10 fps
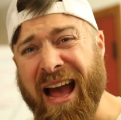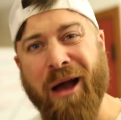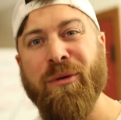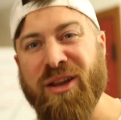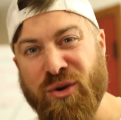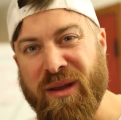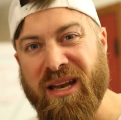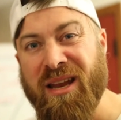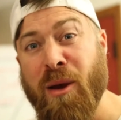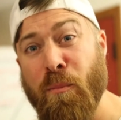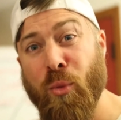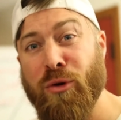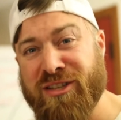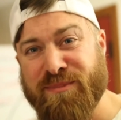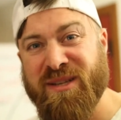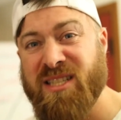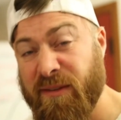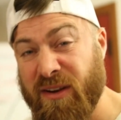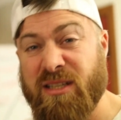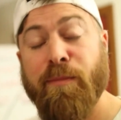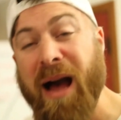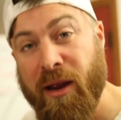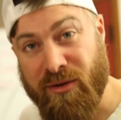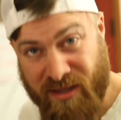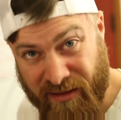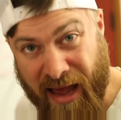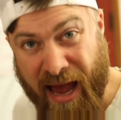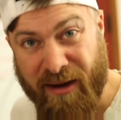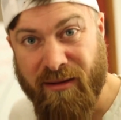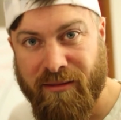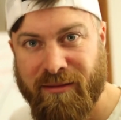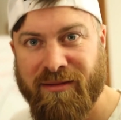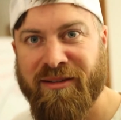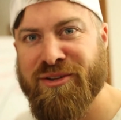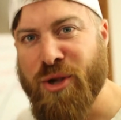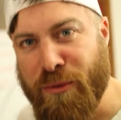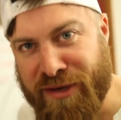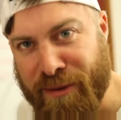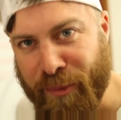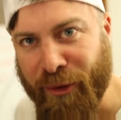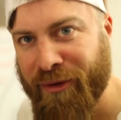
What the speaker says: How can you get more specific to buyers than that? Let's go deeper.